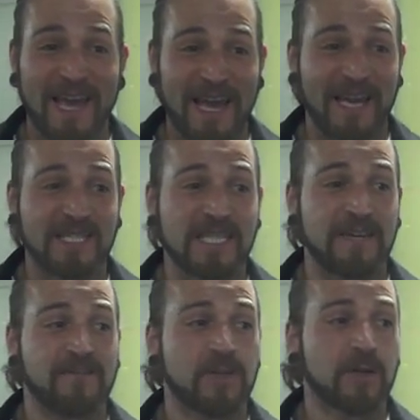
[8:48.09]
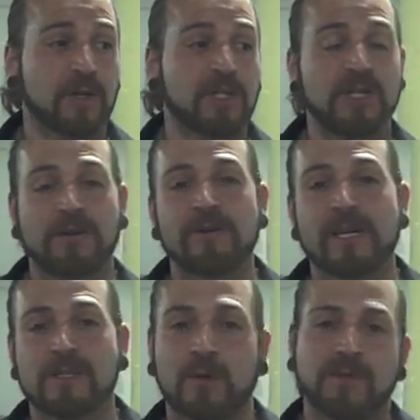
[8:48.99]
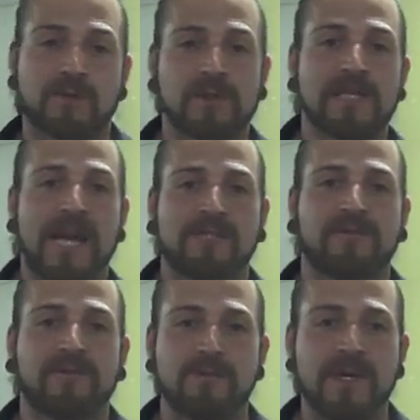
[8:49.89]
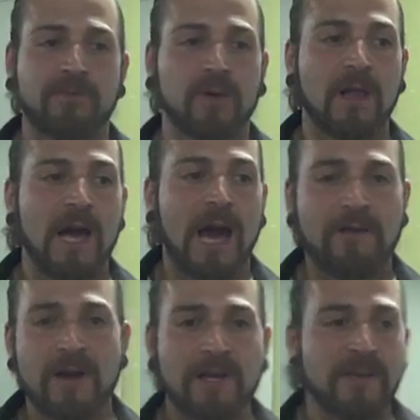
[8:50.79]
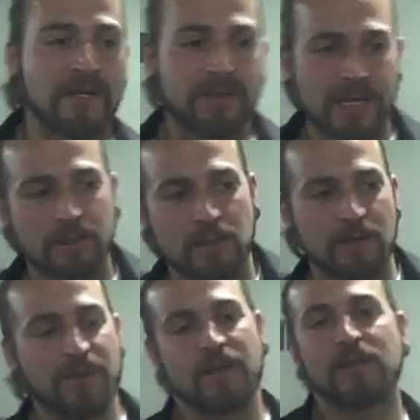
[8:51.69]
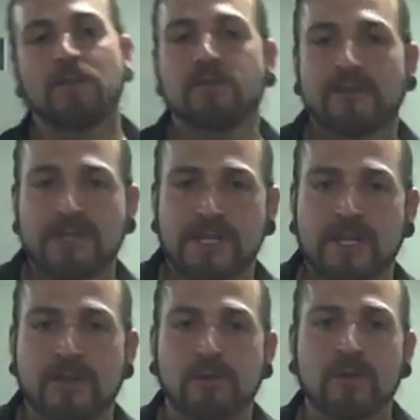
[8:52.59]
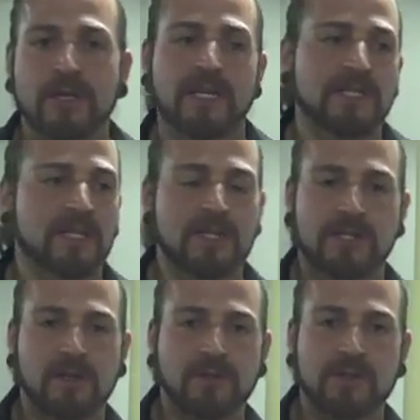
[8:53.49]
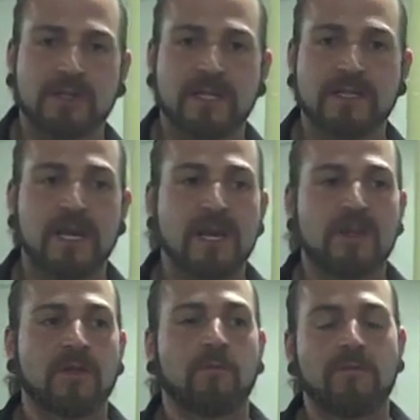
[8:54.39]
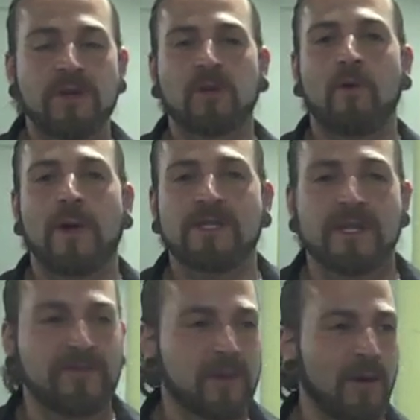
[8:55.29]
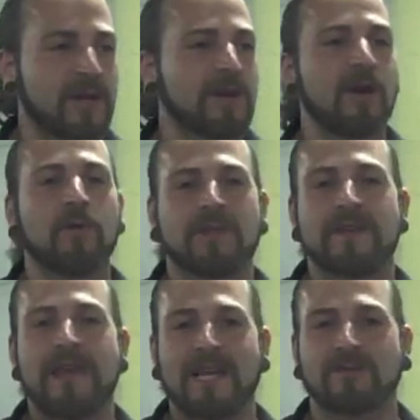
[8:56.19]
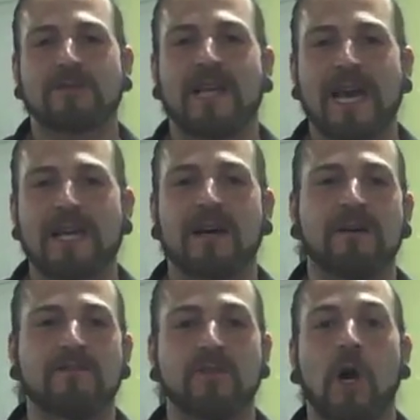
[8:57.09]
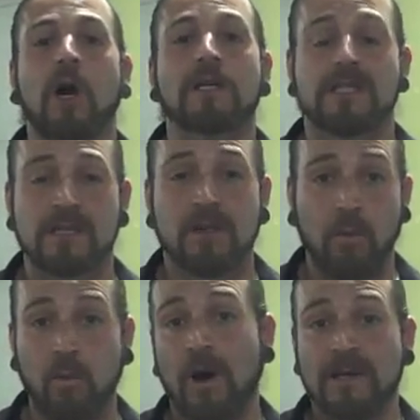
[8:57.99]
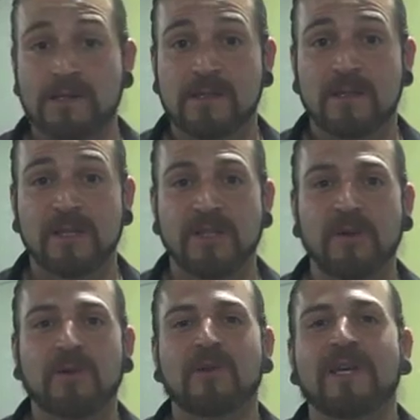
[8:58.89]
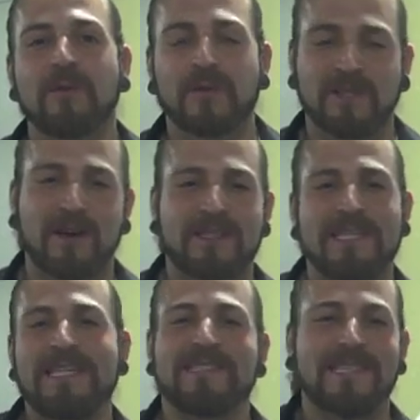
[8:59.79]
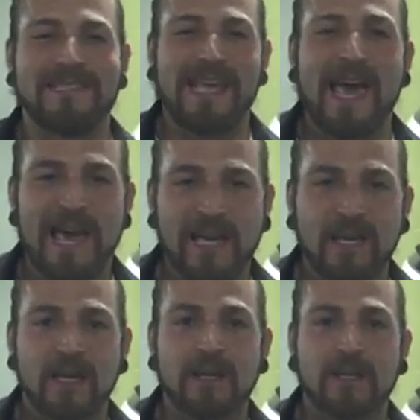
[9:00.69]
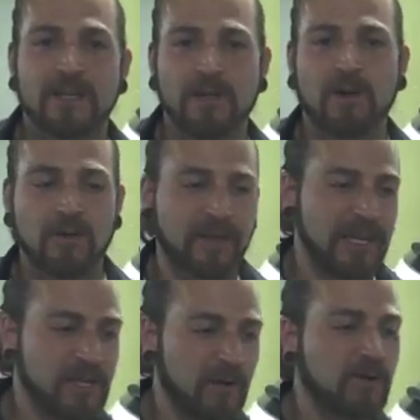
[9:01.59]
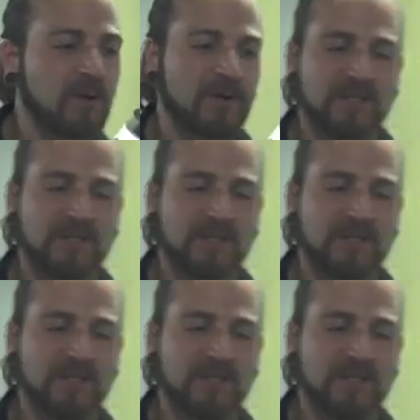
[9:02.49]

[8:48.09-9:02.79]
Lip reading: and if you're curious what's really natural for people, I'd recommend you take a look at paleonutrition and you look at indigenous cultures, because the real question, if you want to know what the natural diet of dogs was, you don't look at what dogs eat today. You don't go to the